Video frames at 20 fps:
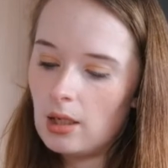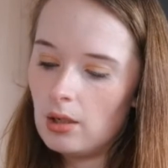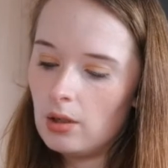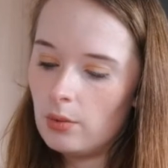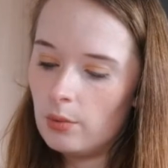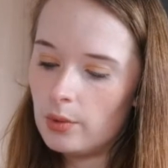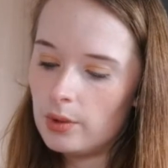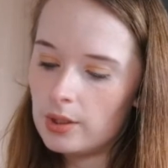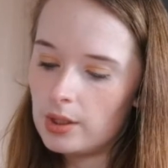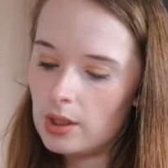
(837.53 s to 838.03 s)

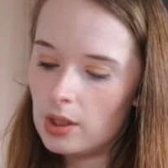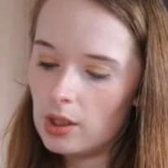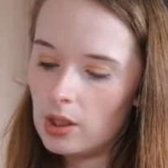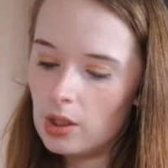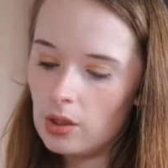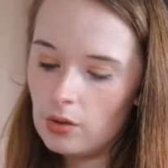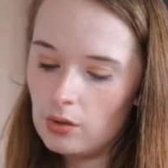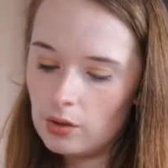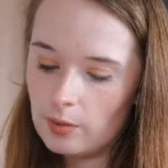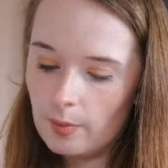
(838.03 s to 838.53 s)
What's the
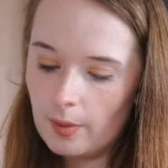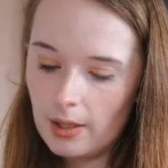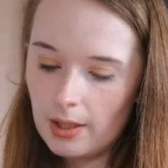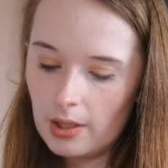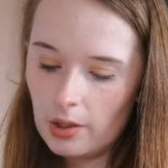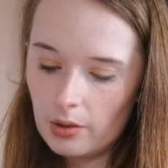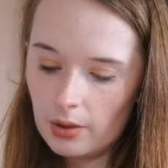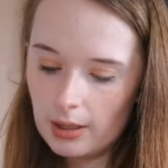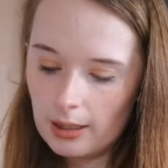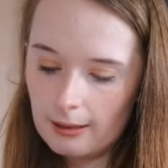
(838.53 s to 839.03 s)
use by
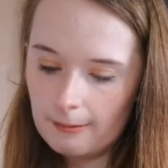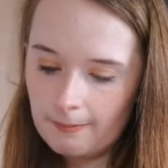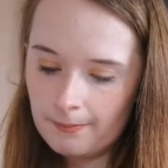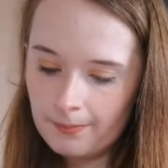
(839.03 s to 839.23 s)
on it?